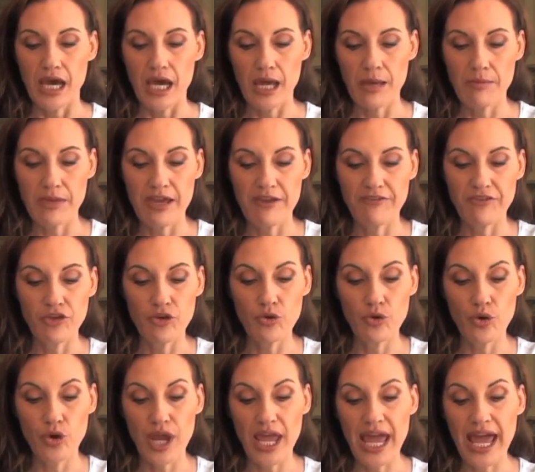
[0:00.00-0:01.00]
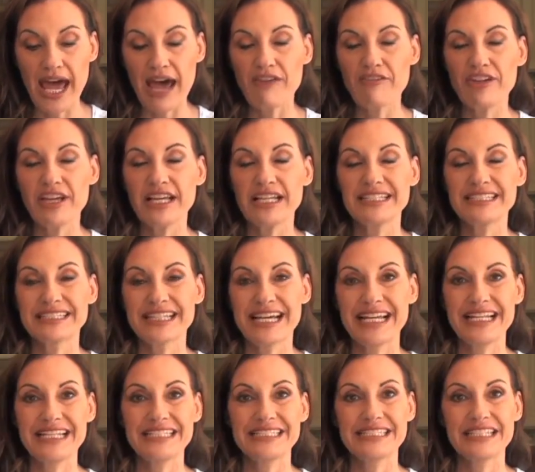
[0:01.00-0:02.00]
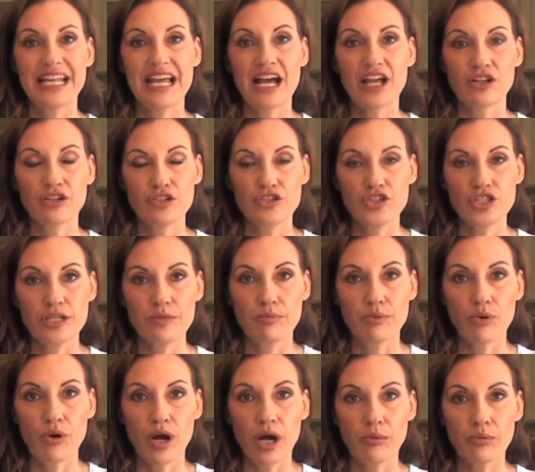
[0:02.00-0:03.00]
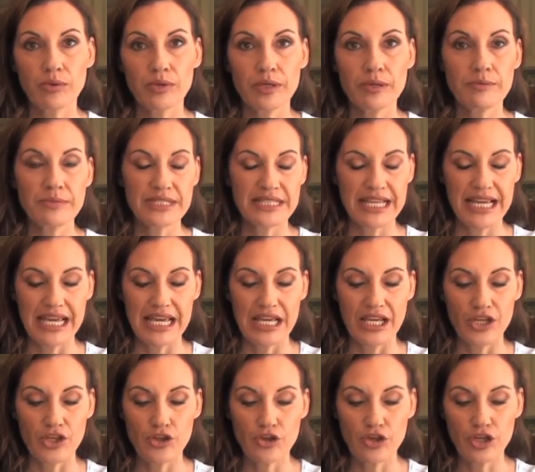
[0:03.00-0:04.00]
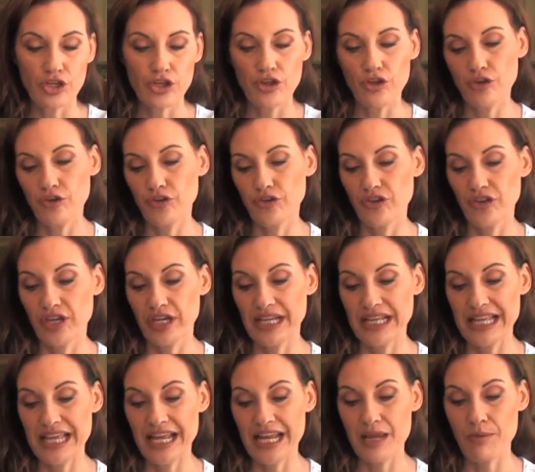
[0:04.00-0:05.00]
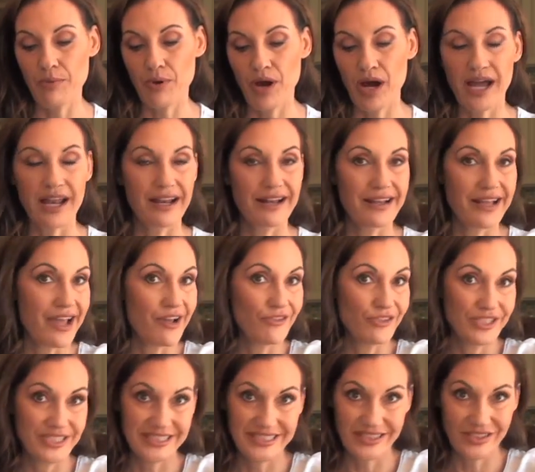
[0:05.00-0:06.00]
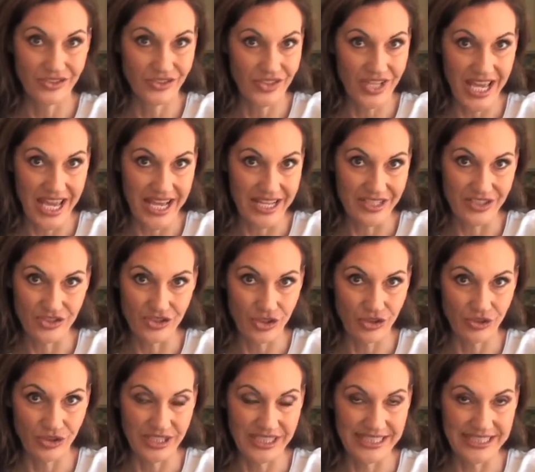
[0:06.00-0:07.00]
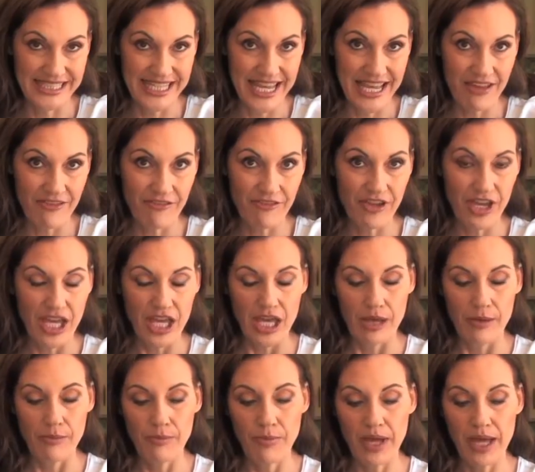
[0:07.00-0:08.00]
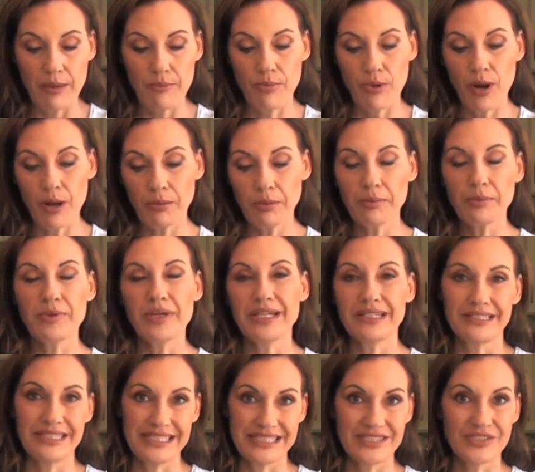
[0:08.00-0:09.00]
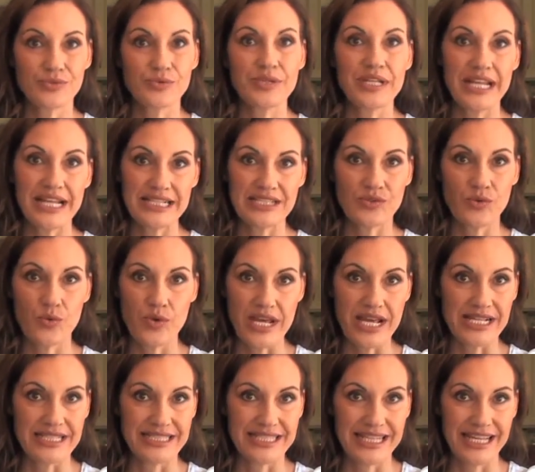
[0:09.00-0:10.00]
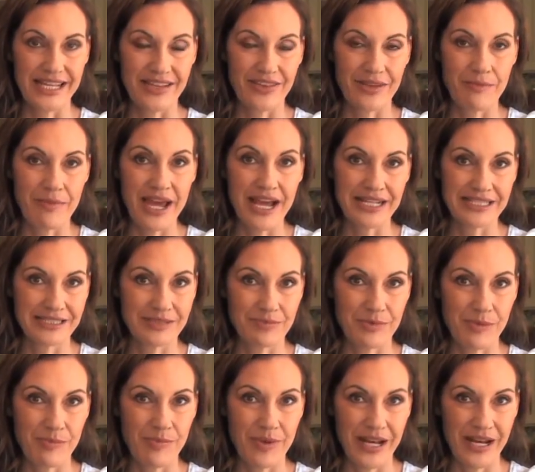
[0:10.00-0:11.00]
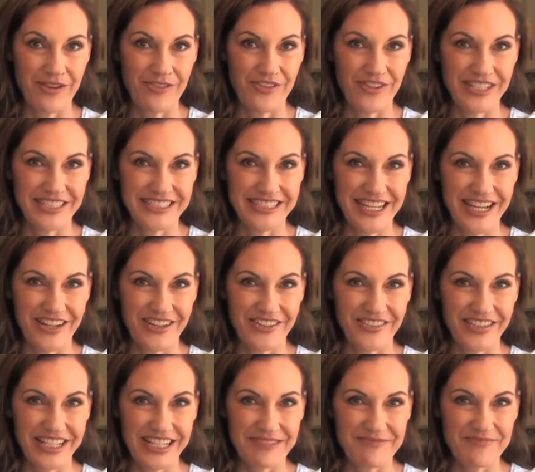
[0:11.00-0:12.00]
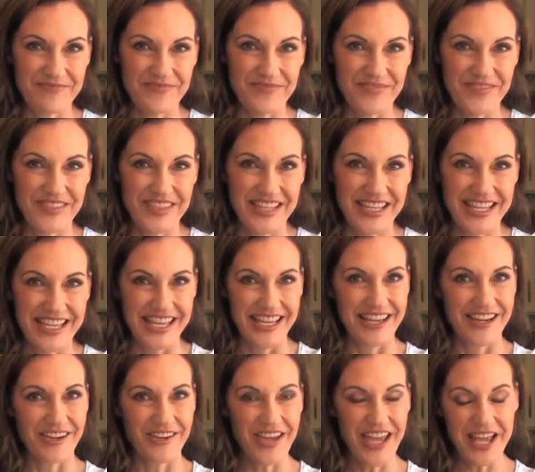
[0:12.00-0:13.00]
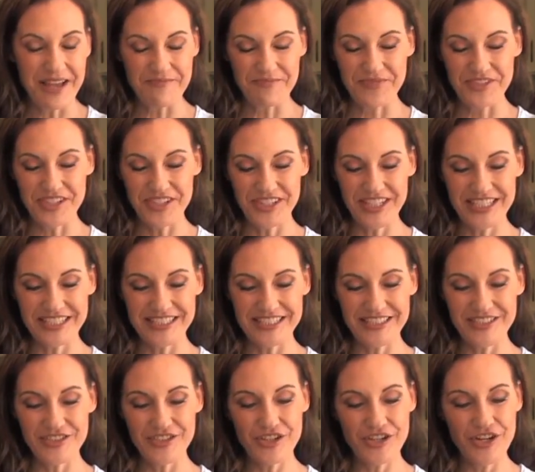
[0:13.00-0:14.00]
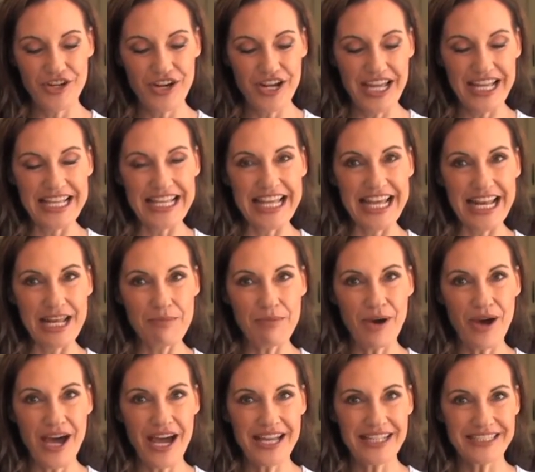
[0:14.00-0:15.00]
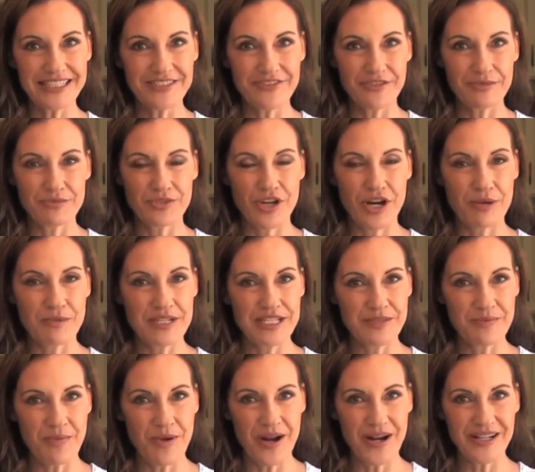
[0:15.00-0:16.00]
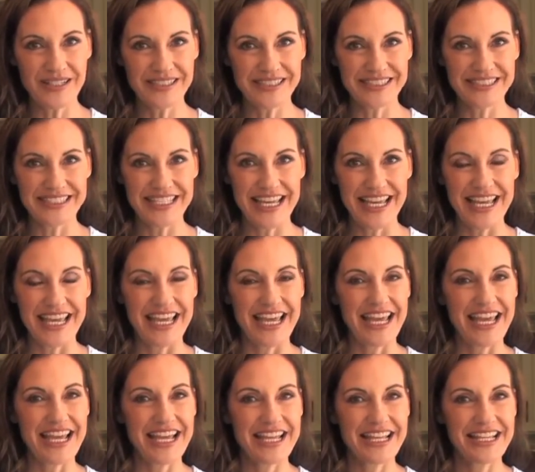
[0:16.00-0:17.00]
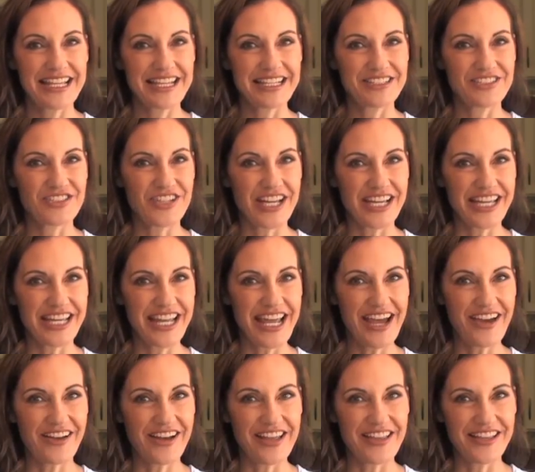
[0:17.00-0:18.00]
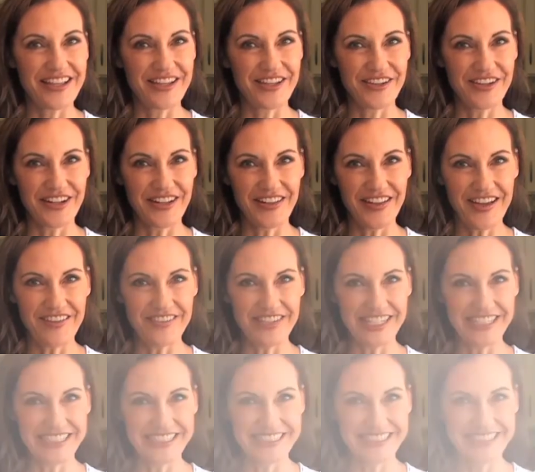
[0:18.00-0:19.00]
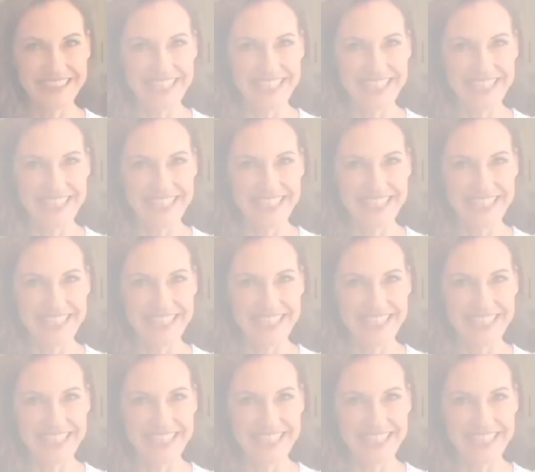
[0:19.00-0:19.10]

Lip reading: If you're having sinus and allergy problems, you can use the Neti pot every single day. It's totally safe, but probably at least 3 days a week to get the maximum benefits out of it. Okay, so this is your Neti pot from Dharma Smarts, and check it out. I think you're going to love it.